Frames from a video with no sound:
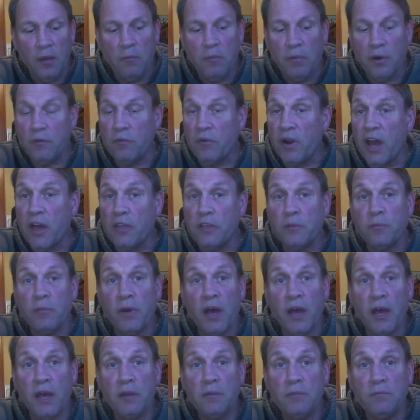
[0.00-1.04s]
but rather
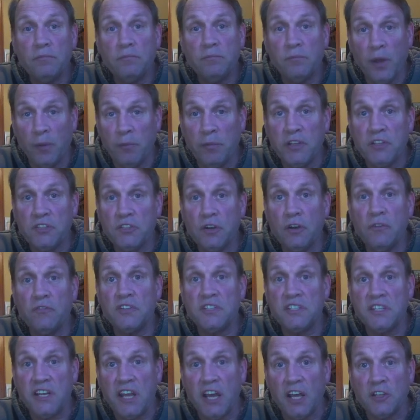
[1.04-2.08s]
by public
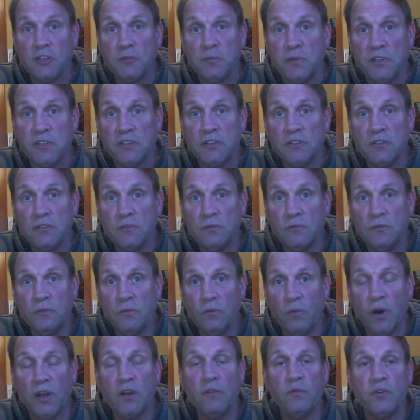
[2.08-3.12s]
service announcements
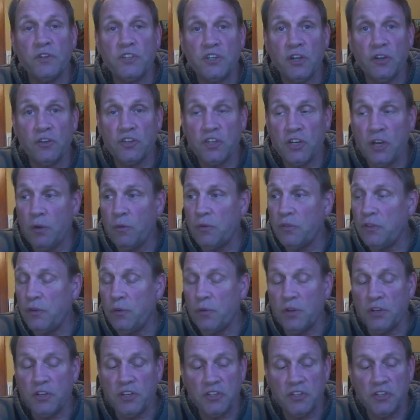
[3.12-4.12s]
one of which I'll share with you in